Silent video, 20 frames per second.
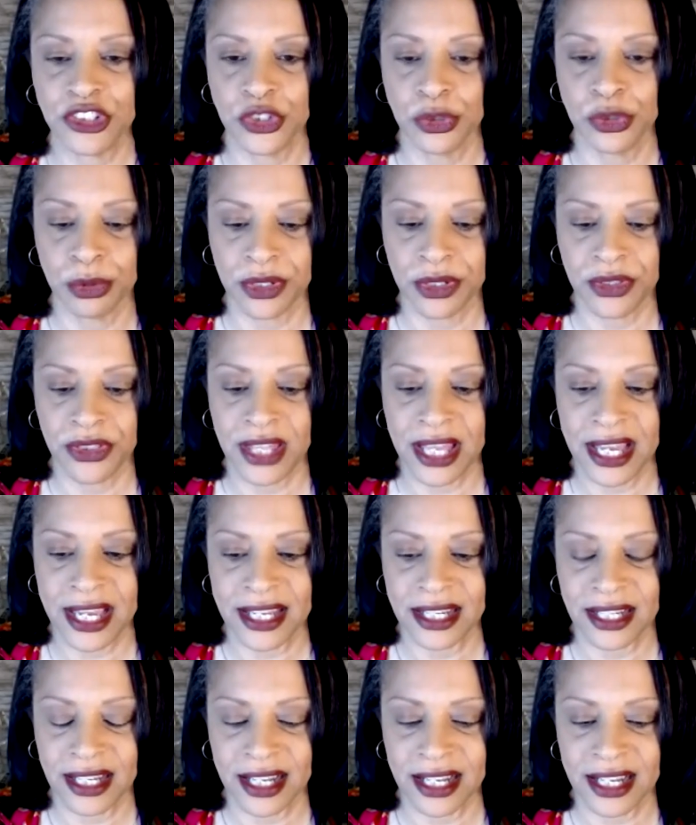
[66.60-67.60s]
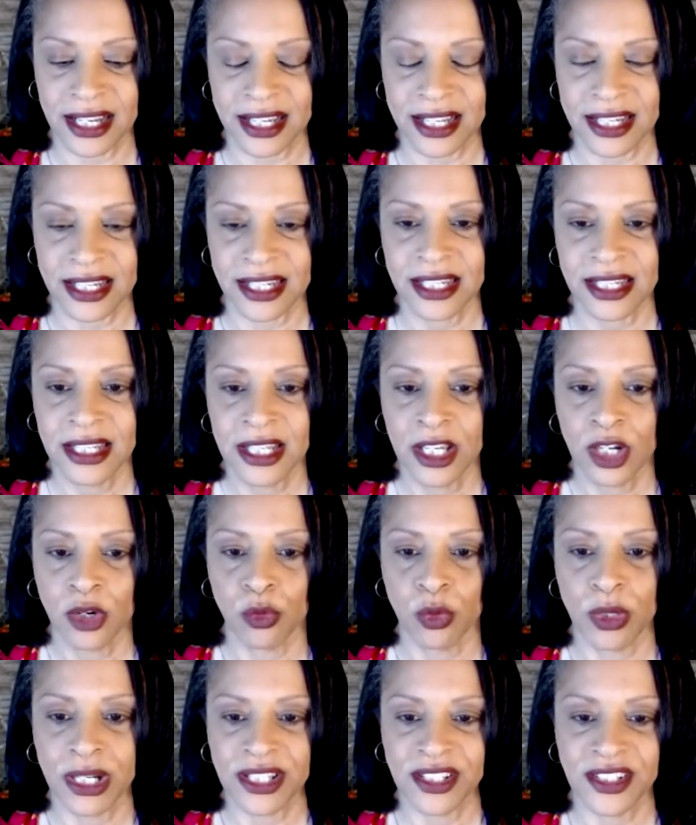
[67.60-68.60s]
sure that I
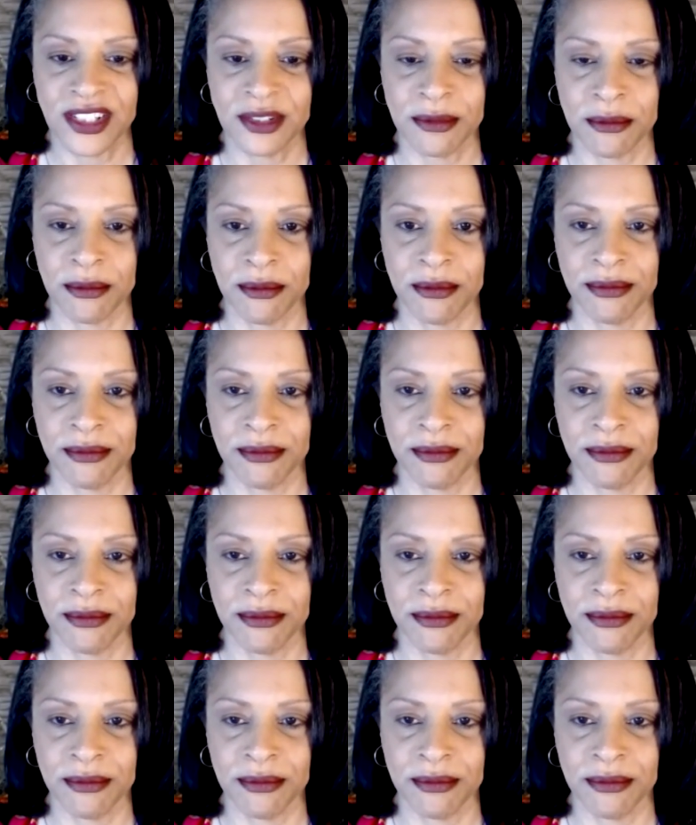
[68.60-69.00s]
was